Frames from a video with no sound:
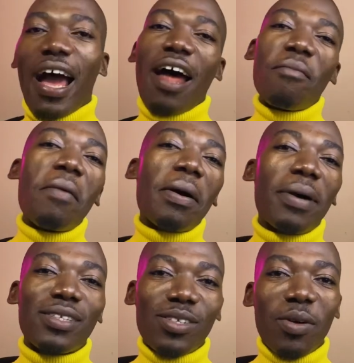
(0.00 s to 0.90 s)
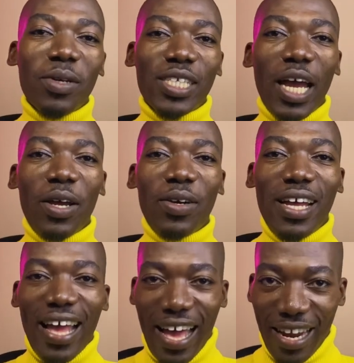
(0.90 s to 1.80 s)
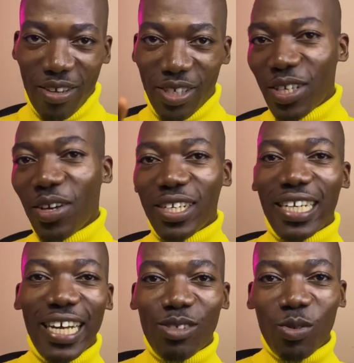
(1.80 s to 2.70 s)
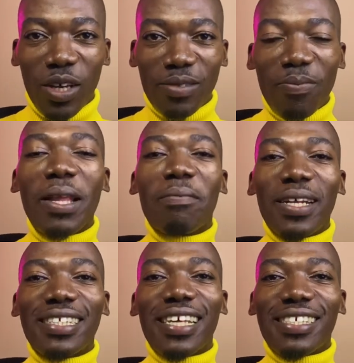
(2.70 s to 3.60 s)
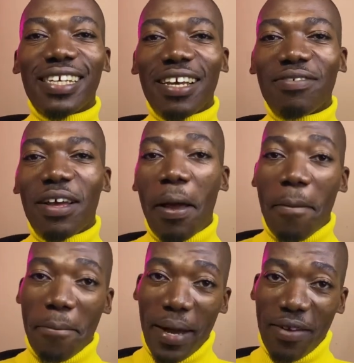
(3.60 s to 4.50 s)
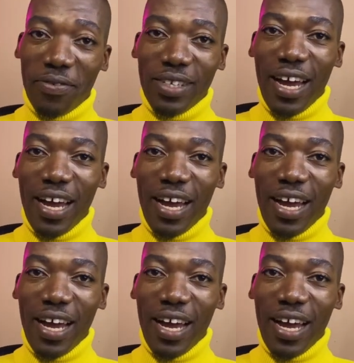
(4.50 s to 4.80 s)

I remain Babatunde Motayo and I'll see you on the next one. Please stay safe. Bye for